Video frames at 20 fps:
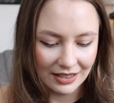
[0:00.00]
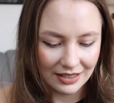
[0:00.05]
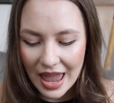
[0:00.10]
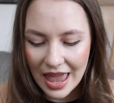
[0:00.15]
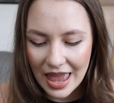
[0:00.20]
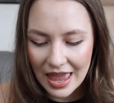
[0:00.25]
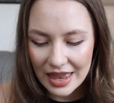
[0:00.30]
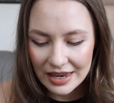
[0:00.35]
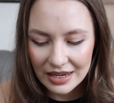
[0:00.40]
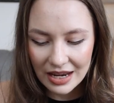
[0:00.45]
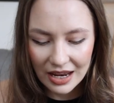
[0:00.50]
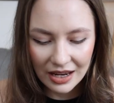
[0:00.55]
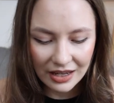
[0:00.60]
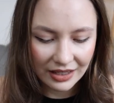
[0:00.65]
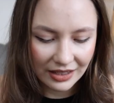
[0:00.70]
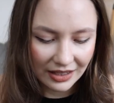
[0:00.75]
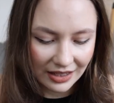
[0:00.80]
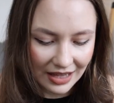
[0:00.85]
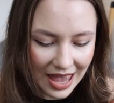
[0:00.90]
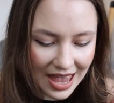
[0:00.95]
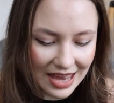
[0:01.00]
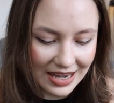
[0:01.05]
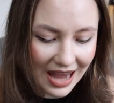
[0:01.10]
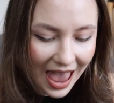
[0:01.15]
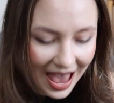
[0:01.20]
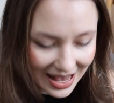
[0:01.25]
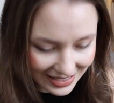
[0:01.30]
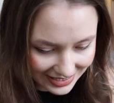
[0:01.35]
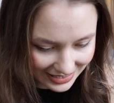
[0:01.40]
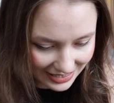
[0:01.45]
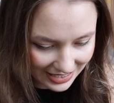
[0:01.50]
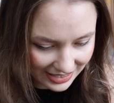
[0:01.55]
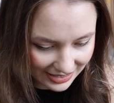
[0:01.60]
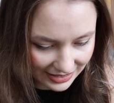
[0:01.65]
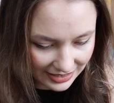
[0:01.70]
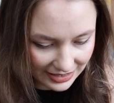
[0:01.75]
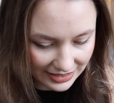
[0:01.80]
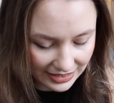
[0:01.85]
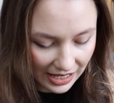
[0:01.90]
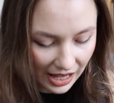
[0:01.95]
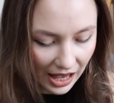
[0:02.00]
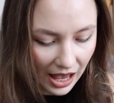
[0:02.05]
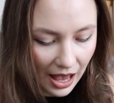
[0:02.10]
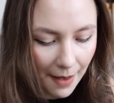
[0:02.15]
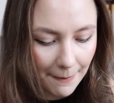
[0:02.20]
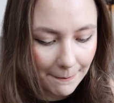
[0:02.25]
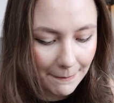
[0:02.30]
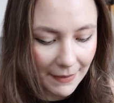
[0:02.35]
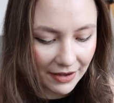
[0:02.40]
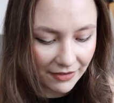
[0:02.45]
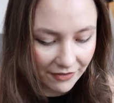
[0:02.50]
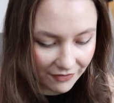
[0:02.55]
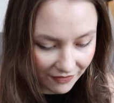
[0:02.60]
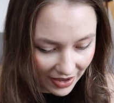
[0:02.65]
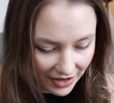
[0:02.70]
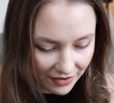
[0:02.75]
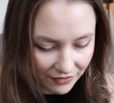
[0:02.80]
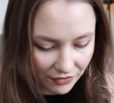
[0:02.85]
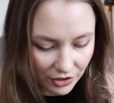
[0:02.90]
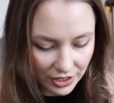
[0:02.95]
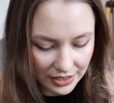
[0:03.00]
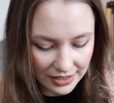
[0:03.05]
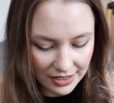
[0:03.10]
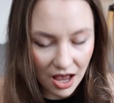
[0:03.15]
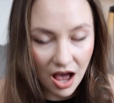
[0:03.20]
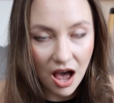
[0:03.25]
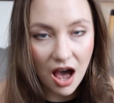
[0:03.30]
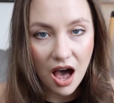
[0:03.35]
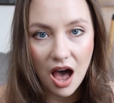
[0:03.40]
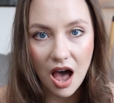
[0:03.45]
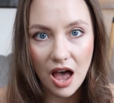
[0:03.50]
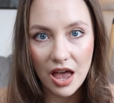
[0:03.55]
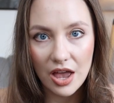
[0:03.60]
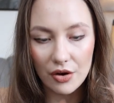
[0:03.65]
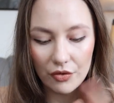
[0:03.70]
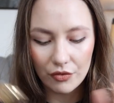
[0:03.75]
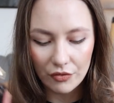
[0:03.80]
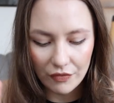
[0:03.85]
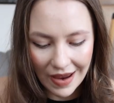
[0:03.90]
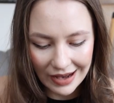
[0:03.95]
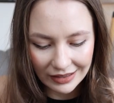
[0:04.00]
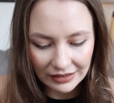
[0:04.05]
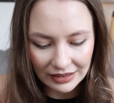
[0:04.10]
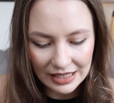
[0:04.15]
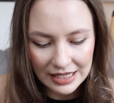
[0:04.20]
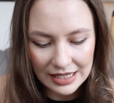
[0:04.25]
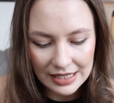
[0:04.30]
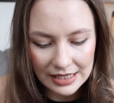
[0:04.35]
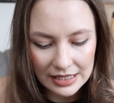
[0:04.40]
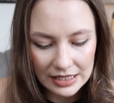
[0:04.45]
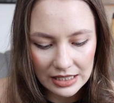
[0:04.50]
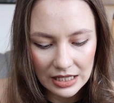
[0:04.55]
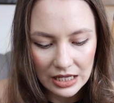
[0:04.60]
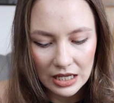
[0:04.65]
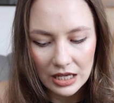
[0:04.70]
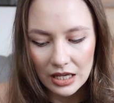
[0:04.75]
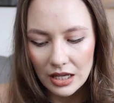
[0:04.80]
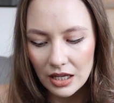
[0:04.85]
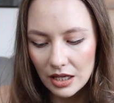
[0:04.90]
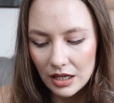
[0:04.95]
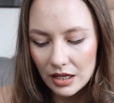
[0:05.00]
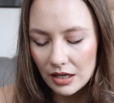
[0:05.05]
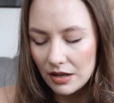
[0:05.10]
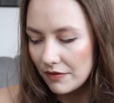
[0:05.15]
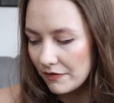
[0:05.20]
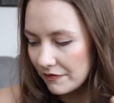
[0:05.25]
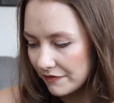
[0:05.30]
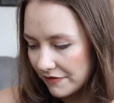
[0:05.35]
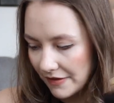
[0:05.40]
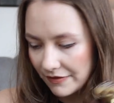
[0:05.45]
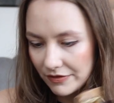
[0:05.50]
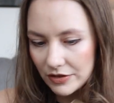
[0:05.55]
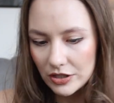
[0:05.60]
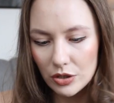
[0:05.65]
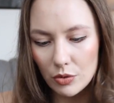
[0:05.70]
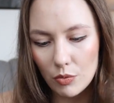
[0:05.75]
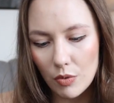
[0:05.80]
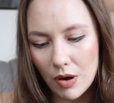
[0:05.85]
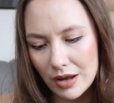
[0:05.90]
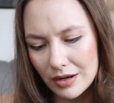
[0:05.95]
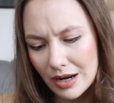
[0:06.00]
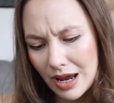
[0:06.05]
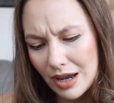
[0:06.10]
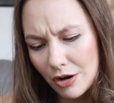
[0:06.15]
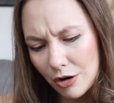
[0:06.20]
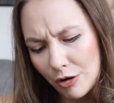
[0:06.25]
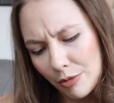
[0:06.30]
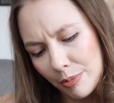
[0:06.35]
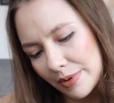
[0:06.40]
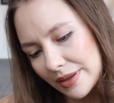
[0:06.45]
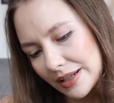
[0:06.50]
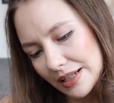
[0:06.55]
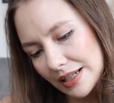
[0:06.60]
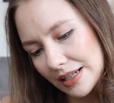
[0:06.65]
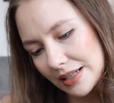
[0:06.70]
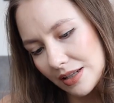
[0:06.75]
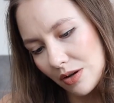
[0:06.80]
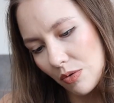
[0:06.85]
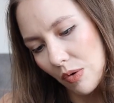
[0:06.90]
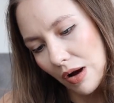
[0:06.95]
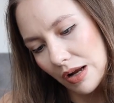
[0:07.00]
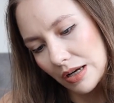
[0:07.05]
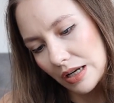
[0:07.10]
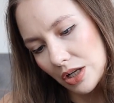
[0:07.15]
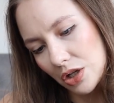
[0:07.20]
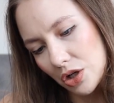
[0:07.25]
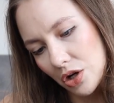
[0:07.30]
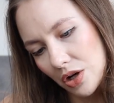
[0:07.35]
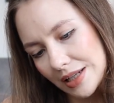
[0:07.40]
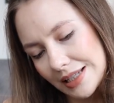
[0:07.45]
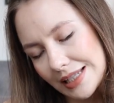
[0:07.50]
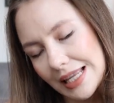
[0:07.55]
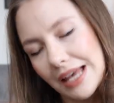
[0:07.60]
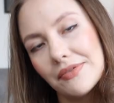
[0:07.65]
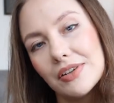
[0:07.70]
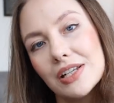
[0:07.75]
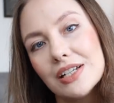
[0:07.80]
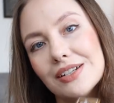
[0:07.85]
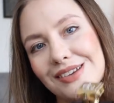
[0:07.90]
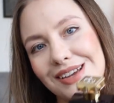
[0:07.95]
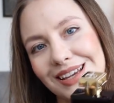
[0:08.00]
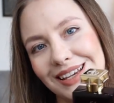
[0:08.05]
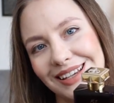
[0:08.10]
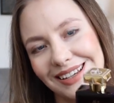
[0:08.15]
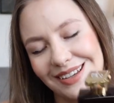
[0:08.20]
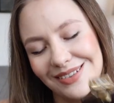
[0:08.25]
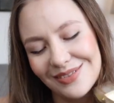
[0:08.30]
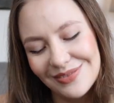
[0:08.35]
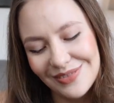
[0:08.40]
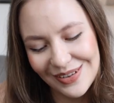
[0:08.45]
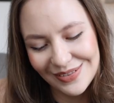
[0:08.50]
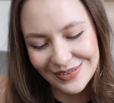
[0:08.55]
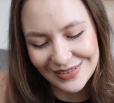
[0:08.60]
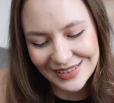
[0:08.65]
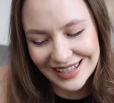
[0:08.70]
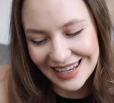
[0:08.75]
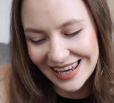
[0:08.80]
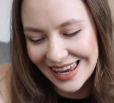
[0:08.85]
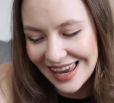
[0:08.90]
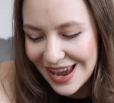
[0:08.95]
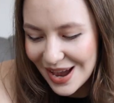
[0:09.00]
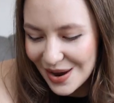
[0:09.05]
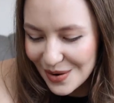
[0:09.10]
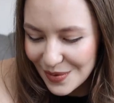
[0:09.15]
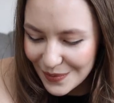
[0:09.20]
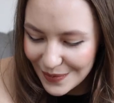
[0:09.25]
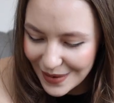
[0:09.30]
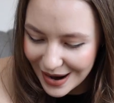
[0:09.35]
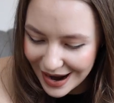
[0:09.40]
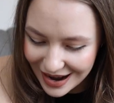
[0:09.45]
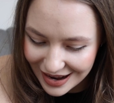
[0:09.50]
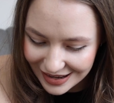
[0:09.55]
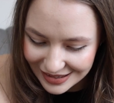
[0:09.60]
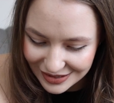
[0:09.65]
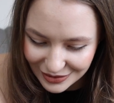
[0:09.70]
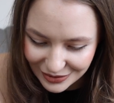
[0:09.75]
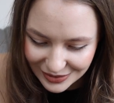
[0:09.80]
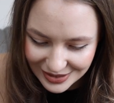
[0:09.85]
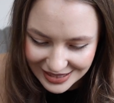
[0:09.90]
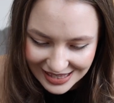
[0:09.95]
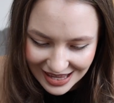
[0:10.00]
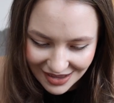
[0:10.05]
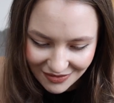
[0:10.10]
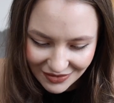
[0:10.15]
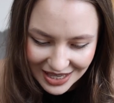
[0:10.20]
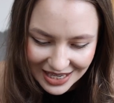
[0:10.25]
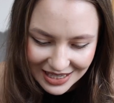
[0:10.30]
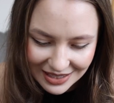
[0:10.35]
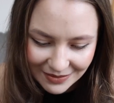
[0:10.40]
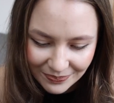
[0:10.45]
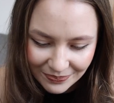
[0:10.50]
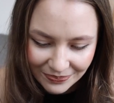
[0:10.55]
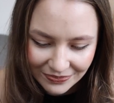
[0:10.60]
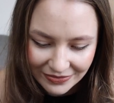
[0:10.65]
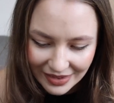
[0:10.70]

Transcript: In Essence, my favorites are Reckless, 51. I hope this is a 1 and not a 7. 51 or 7.